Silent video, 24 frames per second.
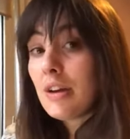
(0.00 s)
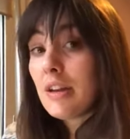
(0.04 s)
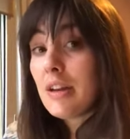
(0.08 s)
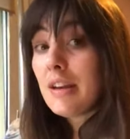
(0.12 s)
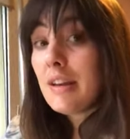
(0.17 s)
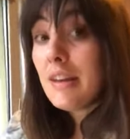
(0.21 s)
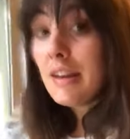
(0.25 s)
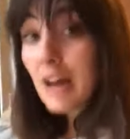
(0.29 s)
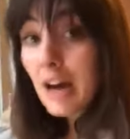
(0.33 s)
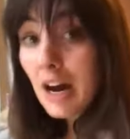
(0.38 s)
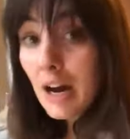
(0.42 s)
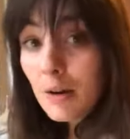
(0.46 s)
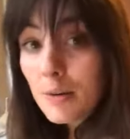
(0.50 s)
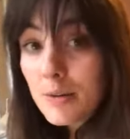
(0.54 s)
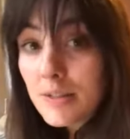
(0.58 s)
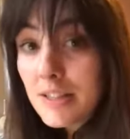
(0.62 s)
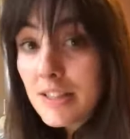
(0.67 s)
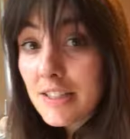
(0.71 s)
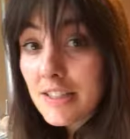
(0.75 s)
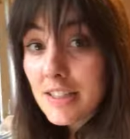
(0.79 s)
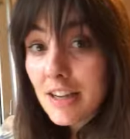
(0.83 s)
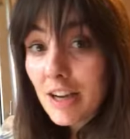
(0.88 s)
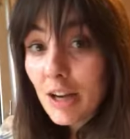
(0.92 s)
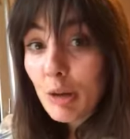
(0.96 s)
Now is
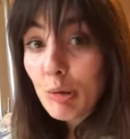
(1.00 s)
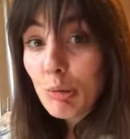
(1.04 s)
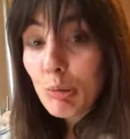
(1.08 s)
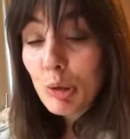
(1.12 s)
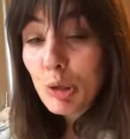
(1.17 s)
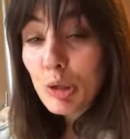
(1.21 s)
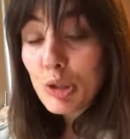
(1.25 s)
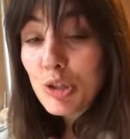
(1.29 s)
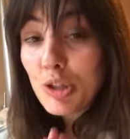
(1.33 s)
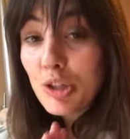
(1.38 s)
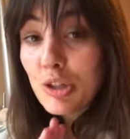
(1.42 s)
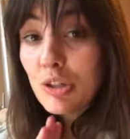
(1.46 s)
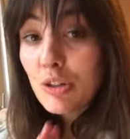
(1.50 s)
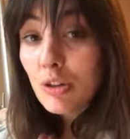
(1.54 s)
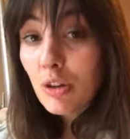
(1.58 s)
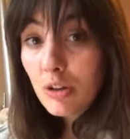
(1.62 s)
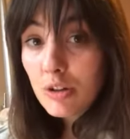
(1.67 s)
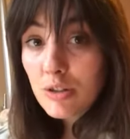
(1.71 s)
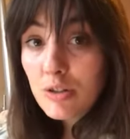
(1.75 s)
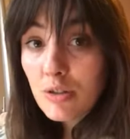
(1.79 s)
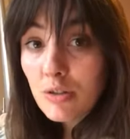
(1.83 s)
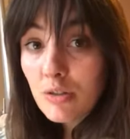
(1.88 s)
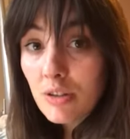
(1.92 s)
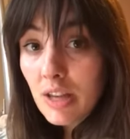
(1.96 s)
the time you should
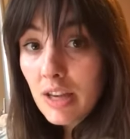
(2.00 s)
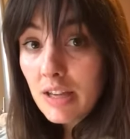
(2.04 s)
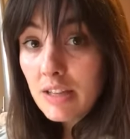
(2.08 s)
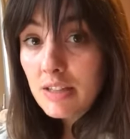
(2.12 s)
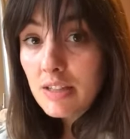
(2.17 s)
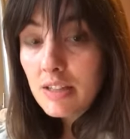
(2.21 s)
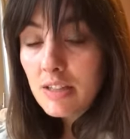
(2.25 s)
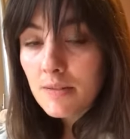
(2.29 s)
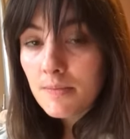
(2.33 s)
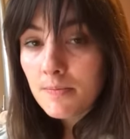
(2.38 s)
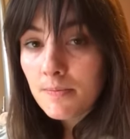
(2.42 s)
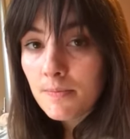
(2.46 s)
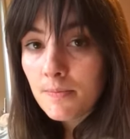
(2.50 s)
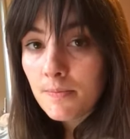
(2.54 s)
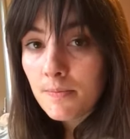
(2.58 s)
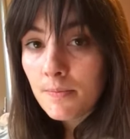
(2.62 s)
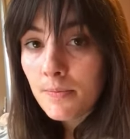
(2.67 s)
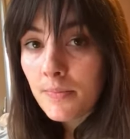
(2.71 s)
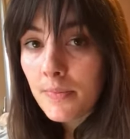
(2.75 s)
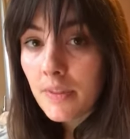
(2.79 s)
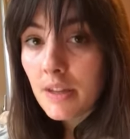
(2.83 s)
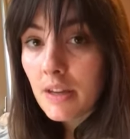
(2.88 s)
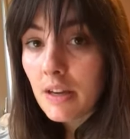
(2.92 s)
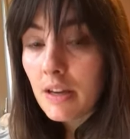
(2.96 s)
not do that.
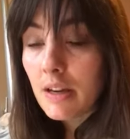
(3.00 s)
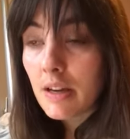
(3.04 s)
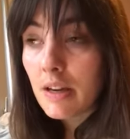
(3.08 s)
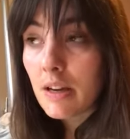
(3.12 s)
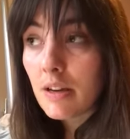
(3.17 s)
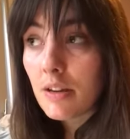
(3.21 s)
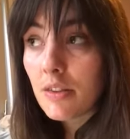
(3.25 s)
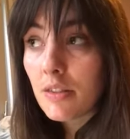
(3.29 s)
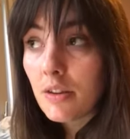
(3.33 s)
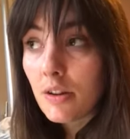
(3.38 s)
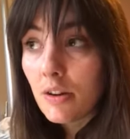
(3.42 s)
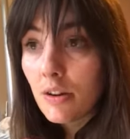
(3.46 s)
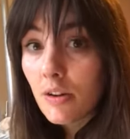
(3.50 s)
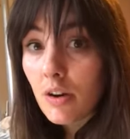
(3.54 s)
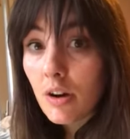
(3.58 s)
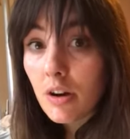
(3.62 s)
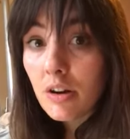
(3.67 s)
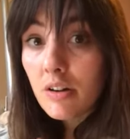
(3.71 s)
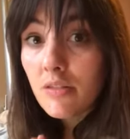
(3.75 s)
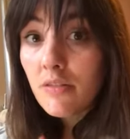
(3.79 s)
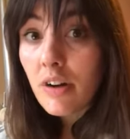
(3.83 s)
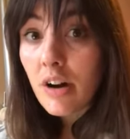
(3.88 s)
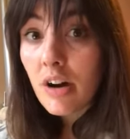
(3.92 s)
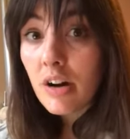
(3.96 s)
The
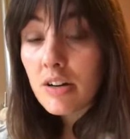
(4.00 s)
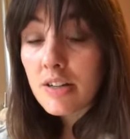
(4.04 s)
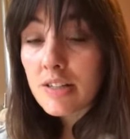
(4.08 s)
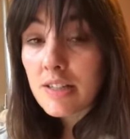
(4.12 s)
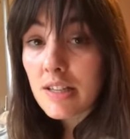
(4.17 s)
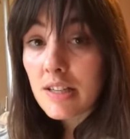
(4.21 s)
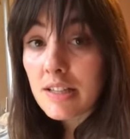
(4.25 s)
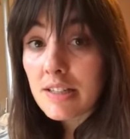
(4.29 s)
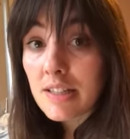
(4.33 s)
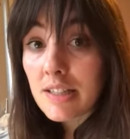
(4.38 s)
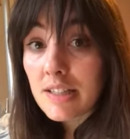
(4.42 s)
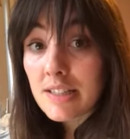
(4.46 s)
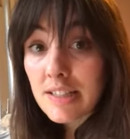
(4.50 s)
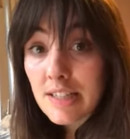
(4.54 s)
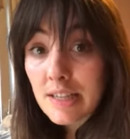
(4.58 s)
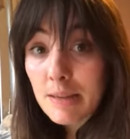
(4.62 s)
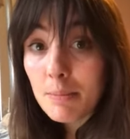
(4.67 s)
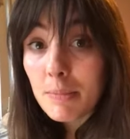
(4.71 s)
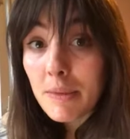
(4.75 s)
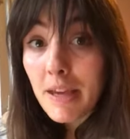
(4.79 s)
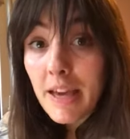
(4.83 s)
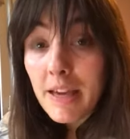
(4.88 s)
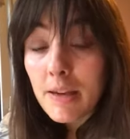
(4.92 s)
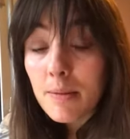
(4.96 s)
coronavirus is a
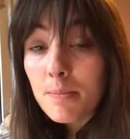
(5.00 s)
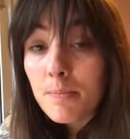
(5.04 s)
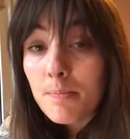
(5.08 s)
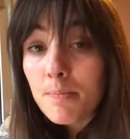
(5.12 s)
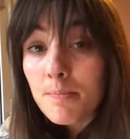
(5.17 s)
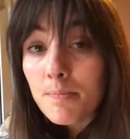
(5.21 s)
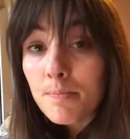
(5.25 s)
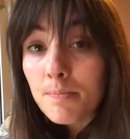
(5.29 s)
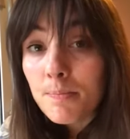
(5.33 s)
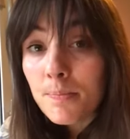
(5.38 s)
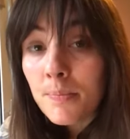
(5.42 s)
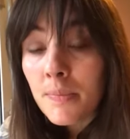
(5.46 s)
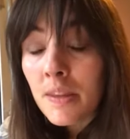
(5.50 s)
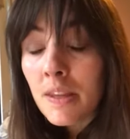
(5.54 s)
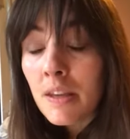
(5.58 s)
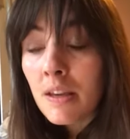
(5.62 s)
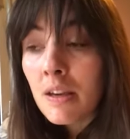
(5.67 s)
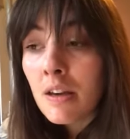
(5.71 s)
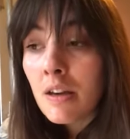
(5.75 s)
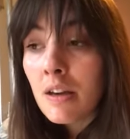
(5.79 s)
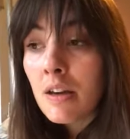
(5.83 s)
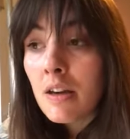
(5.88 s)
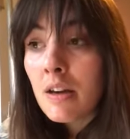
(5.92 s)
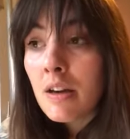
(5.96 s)
team game.
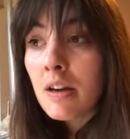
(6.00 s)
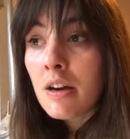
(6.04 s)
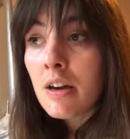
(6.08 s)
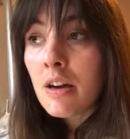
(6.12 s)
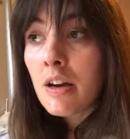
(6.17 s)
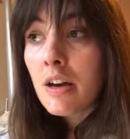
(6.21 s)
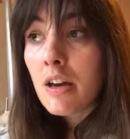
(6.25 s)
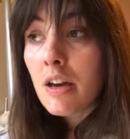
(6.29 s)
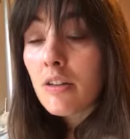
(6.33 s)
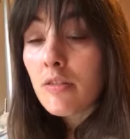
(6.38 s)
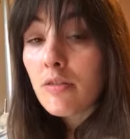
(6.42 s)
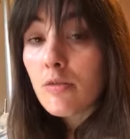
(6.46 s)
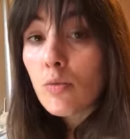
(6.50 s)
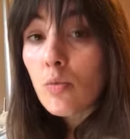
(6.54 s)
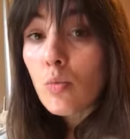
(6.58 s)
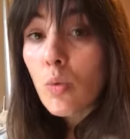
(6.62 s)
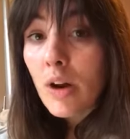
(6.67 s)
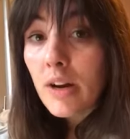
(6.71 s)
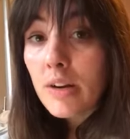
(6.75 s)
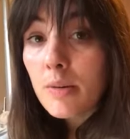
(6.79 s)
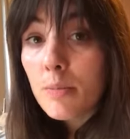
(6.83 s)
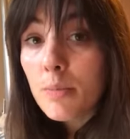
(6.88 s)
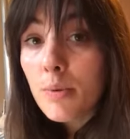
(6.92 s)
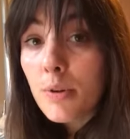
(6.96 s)
If
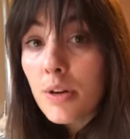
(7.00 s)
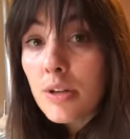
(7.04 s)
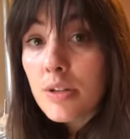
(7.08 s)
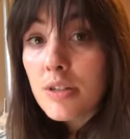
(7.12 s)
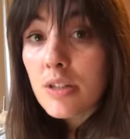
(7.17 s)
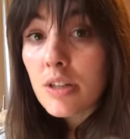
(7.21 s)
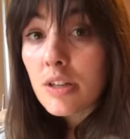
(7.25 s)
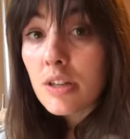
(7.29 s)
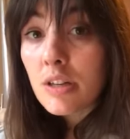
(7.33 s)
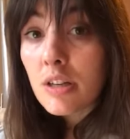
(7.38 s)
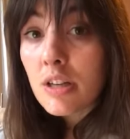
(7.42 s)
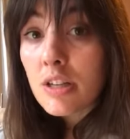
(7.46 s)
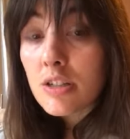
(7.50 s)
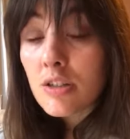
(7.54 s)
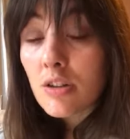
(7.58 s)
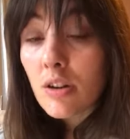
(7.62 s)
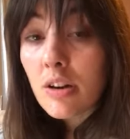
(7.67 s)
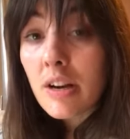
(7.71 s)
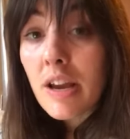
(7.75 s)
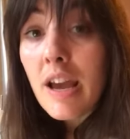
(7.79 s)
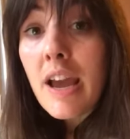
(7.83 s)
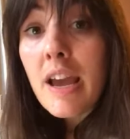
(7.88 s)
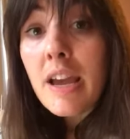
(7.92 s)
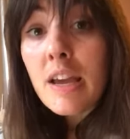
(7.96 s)
one person is
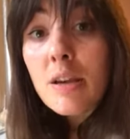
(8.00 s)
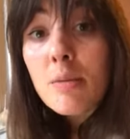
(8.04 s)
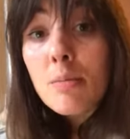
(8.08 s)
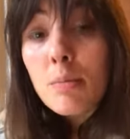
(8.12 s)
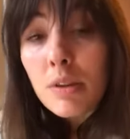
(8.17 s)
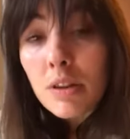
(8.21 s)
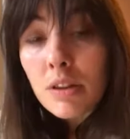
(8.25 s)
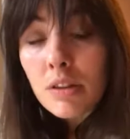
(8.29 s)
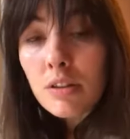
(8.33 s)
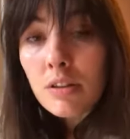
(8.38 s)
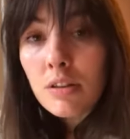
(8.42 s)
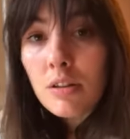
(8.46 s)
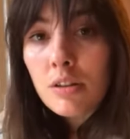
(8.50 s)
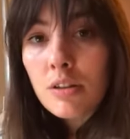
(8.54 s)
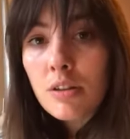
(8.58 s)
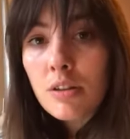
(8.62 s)
not able